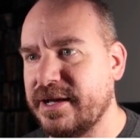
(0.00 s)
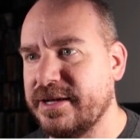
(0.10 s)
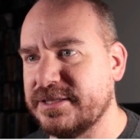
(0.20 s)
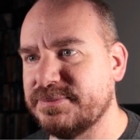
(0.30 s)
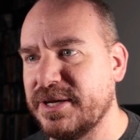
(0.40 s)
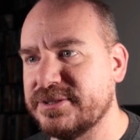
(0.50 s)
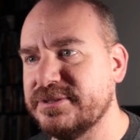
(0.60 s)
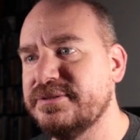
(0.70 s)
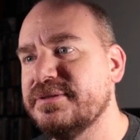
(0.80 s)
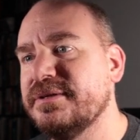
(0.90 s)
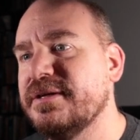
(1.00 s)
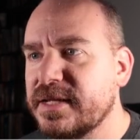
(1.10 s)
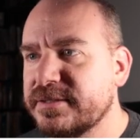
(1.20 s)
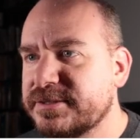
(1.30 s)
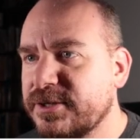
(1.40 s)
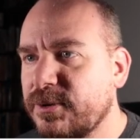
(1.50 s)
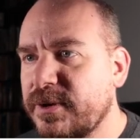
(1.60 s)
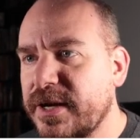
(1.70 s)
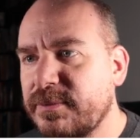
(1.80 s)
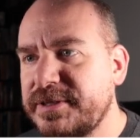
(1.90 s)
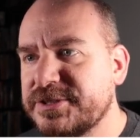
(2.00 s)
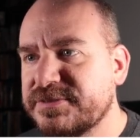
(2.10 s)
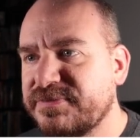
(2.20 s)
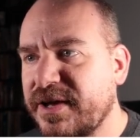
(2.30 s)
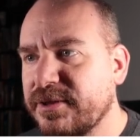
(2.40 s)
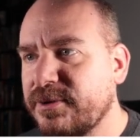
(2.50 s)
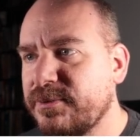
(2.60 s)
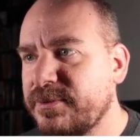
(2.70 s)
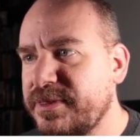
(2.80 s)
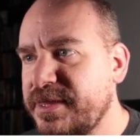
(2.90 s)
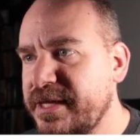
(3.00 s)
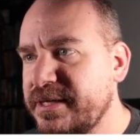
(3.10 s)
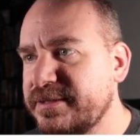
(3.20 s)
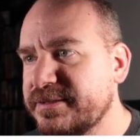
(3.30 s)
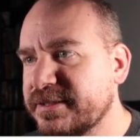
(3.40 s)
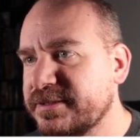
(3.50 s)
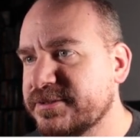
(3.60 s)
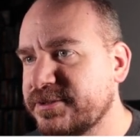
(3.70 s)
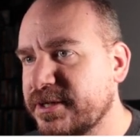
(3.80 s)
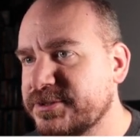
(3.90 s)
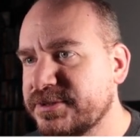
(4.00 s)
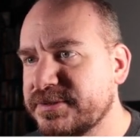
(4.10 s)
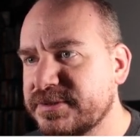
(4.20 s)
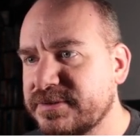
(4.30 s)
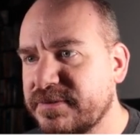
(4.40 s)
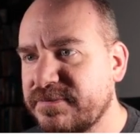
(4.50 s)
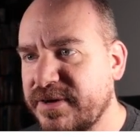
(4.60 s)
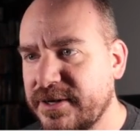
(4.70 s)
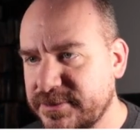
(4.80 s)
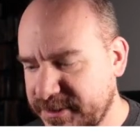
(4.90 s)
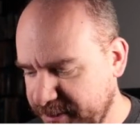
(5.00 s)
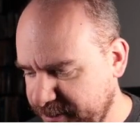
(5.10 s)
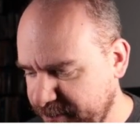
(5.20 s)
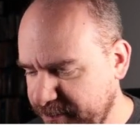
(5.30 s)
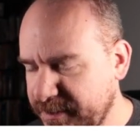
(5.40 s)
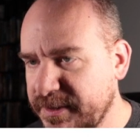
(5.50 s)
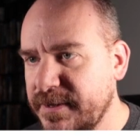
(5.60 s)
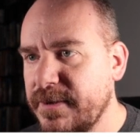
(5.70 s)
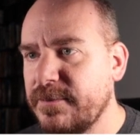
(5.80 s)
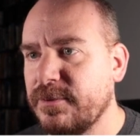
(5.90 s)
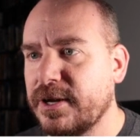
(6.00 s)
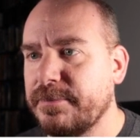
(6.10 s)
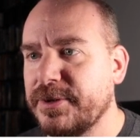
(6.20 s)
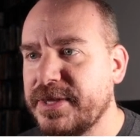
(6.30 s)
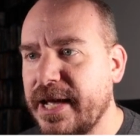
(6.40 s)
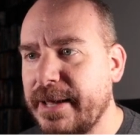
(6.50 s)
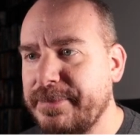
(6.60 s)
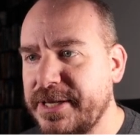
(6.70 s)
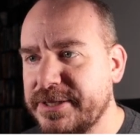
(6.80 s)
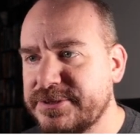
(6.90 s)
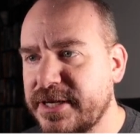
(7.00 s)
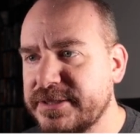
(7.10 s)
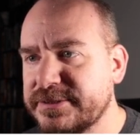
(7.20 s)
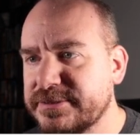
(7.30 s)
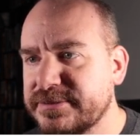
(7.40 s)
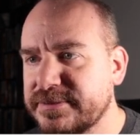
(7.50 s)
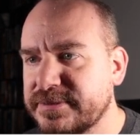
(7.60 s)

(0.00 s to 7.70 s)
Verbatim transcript: I expected. So here we just follow these instructions. File system, we're going to put the IP address,